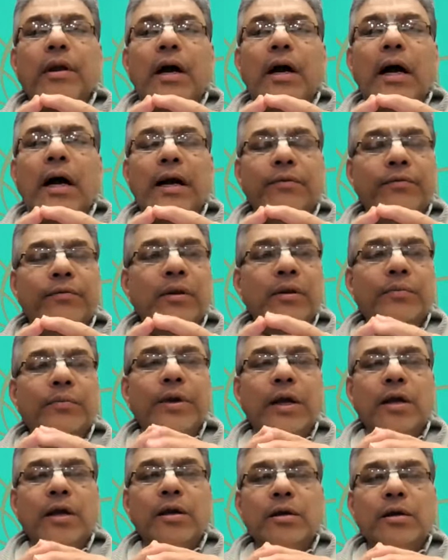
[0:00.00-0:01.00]
I will
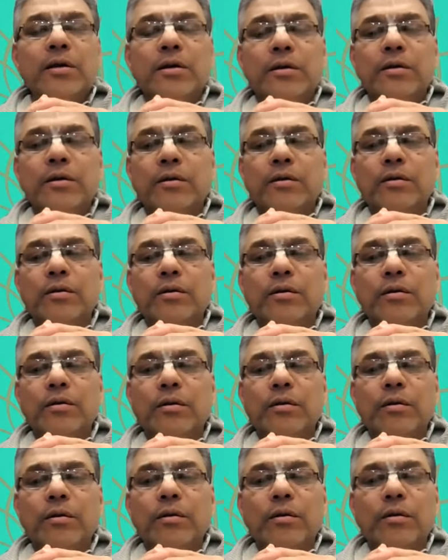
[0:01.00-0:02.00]
be
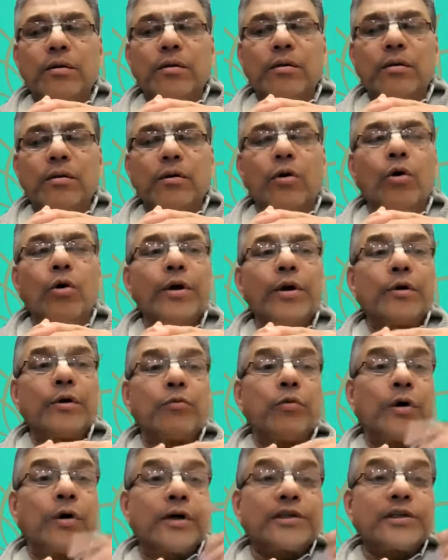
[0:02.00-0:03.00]

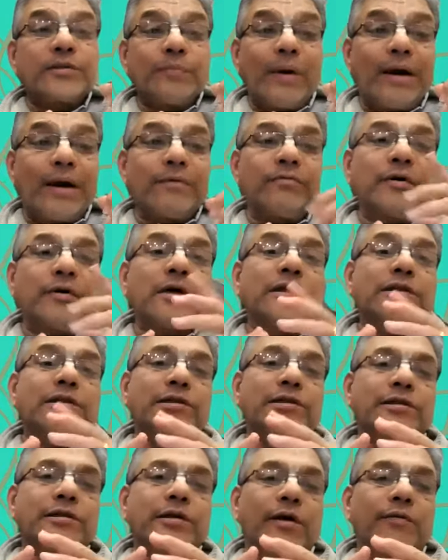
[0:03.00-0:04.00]
going verse by
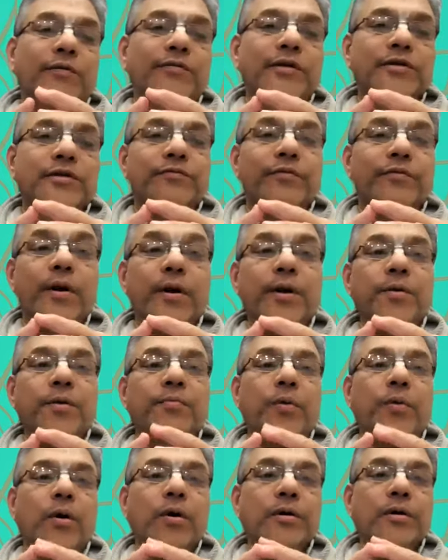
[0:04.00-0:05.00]
verse of this very
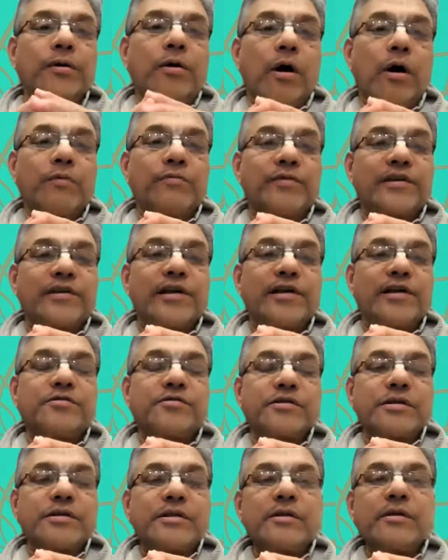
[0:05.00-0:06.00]
important
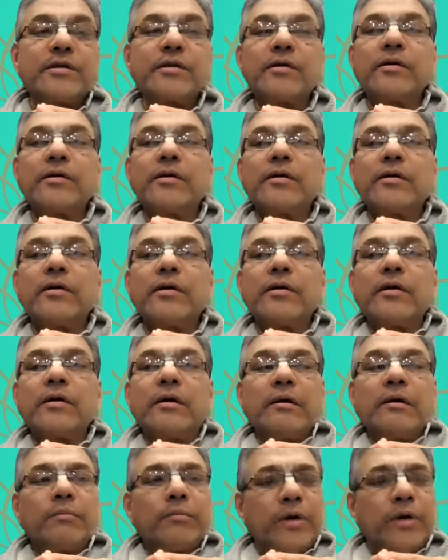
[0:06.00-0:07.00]
conversation.
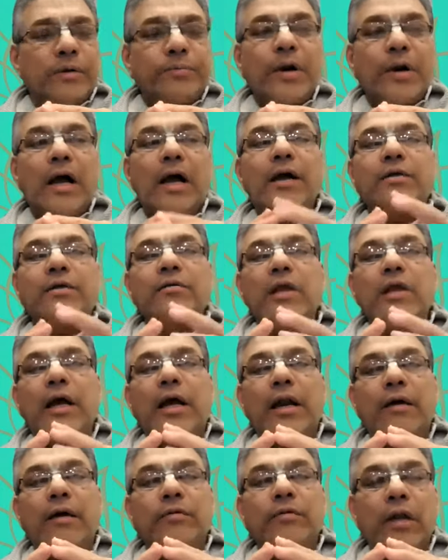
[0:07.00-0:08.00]
But prior to
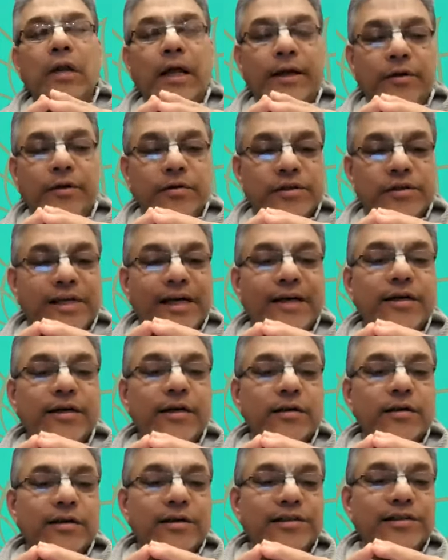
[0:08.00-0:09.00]
that, I would like to set
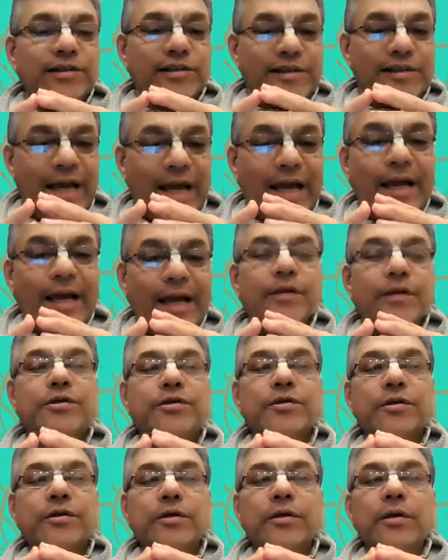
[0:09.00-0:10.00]
the stage